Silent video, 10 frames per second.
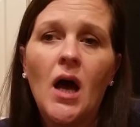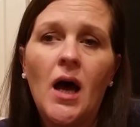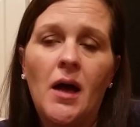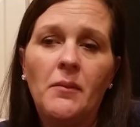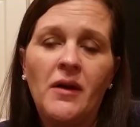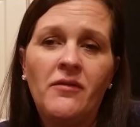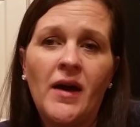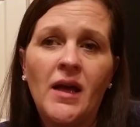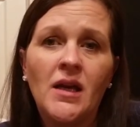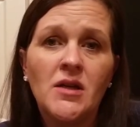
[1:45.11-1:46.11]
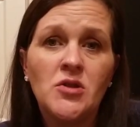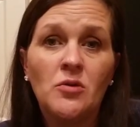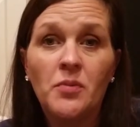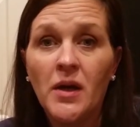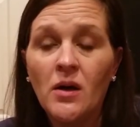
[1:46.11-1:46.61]
If I need
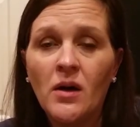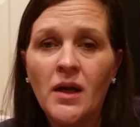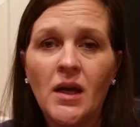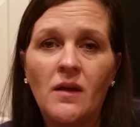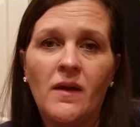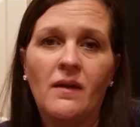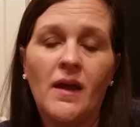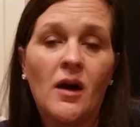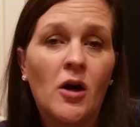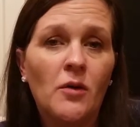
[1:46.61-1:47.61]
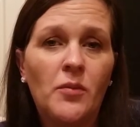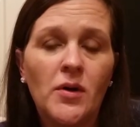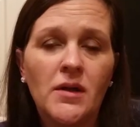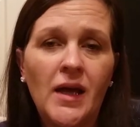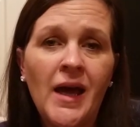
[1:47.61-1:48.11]
to pre-cook anything like
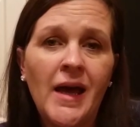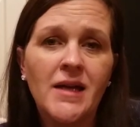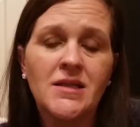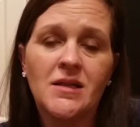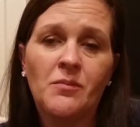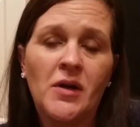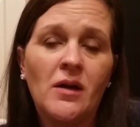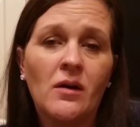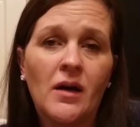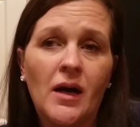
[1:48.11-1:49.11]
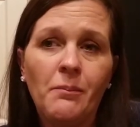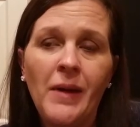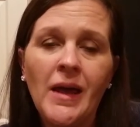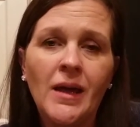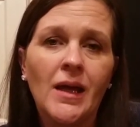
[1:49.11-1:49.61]
hard-boiled eggs, pre-cook our
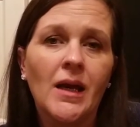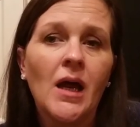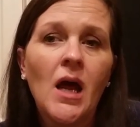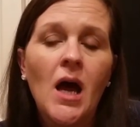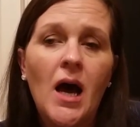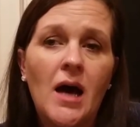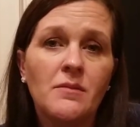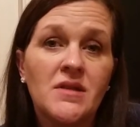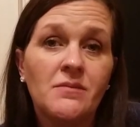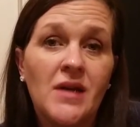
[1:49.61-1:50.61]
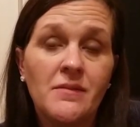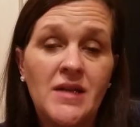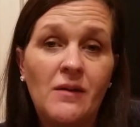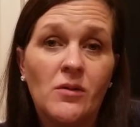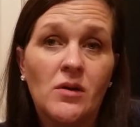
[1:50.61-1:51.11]
bacon. Sometimes
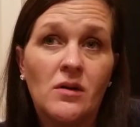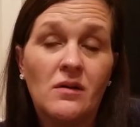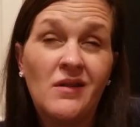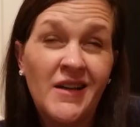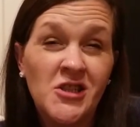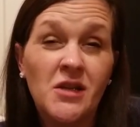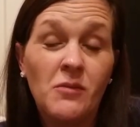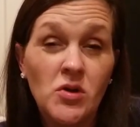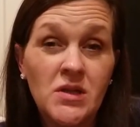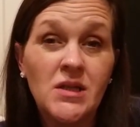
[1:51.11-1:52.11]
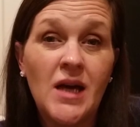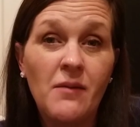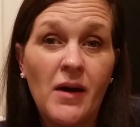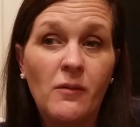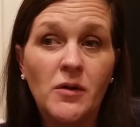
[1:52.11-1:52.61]
most of the
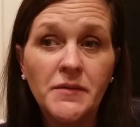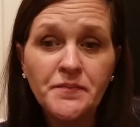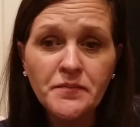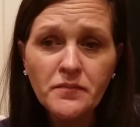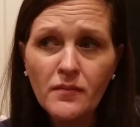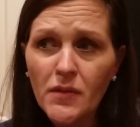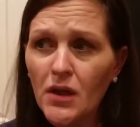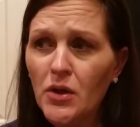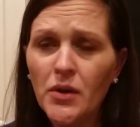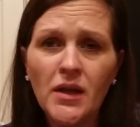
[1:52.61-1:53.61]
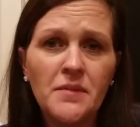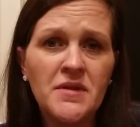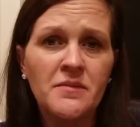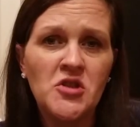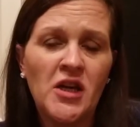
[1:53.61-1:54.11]
time I will grill up
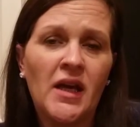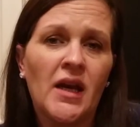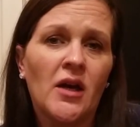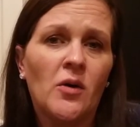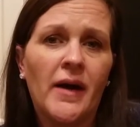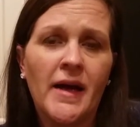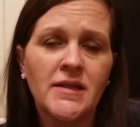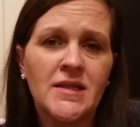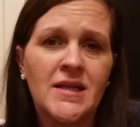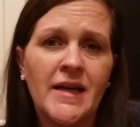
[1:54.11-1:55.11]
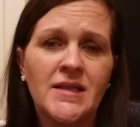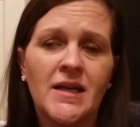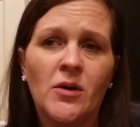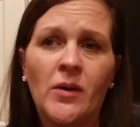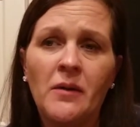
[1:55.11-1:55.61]
some chicken and go ahead and slice
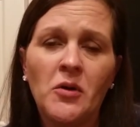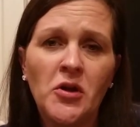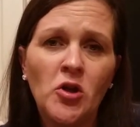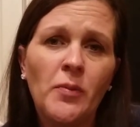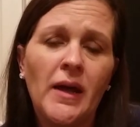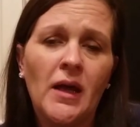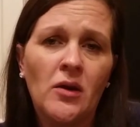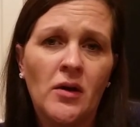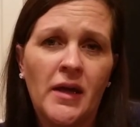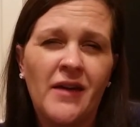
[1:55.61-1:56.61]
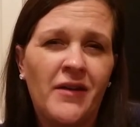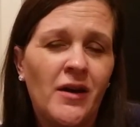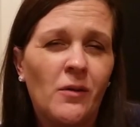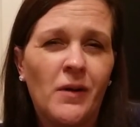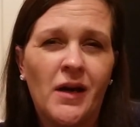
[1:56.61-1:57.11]
it, or I will cube it and cook it if I
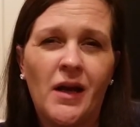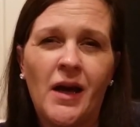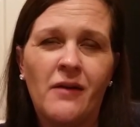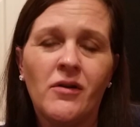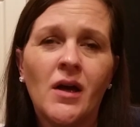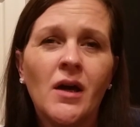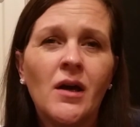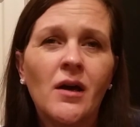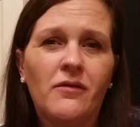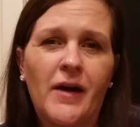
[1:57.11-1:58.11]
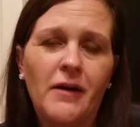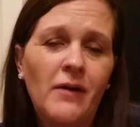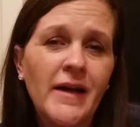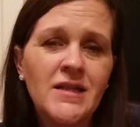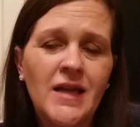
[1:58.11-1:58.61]
know we're going to have fried
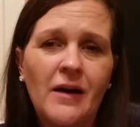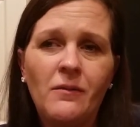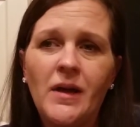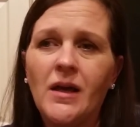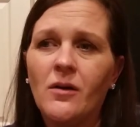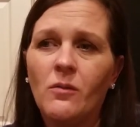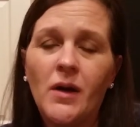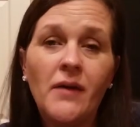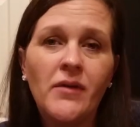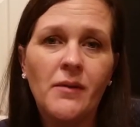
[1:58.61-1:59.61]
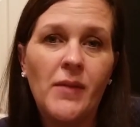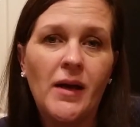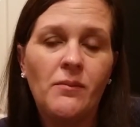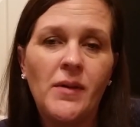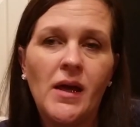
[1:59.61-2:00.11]
rice that week or whatever it
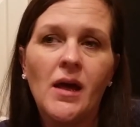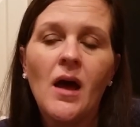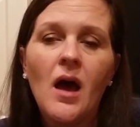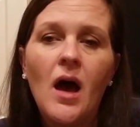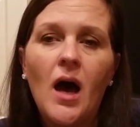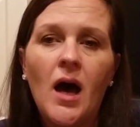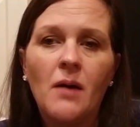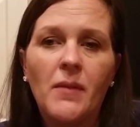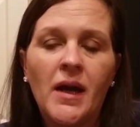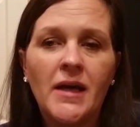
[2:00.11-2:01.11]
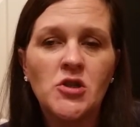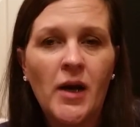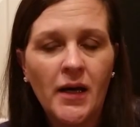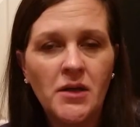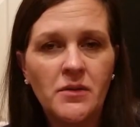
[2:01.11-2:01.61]
might be. And I
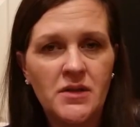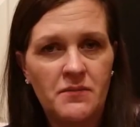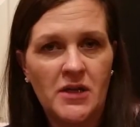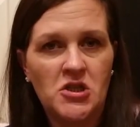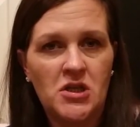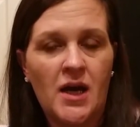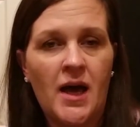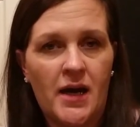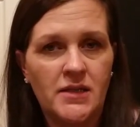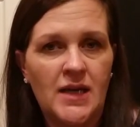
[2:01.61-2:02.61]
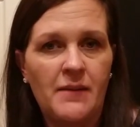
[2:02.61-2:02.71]
try to do as much ahead of